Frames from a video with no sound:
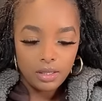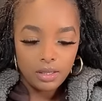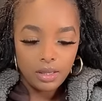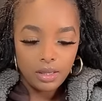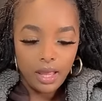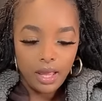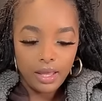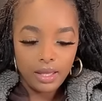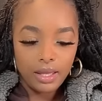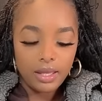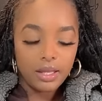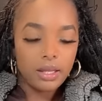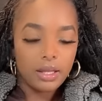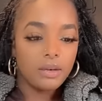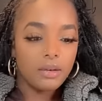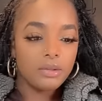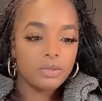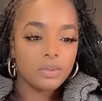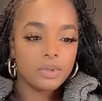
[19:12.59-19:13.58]
Like, it
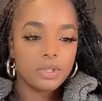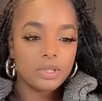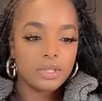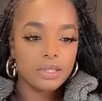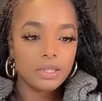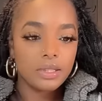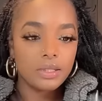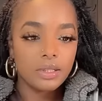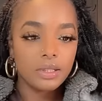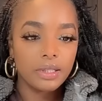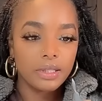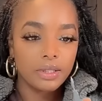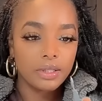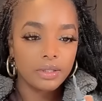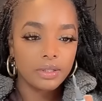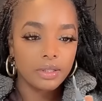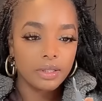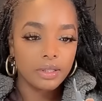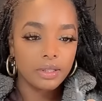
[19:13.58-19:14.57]
comes with this little cleaner
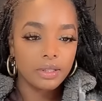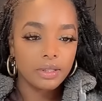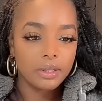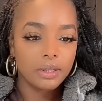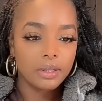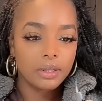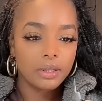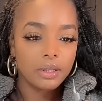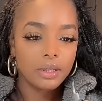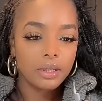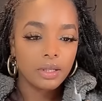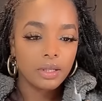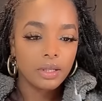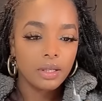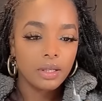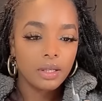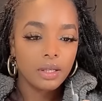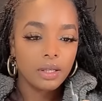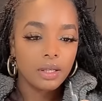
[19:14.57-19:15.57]
thing.
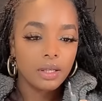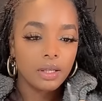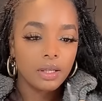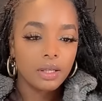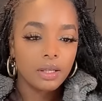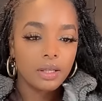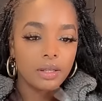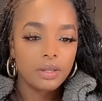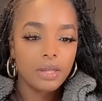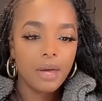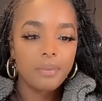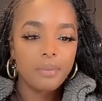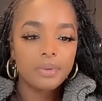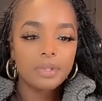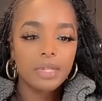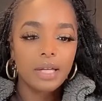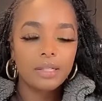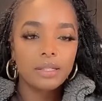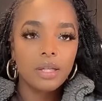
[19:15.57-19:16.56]
That
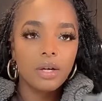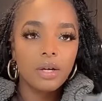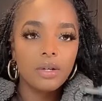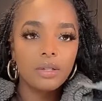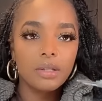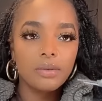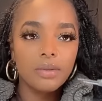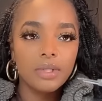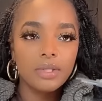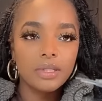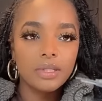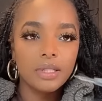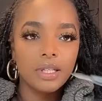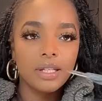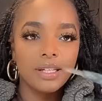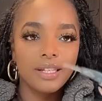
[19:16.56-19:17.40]
was like the only reason.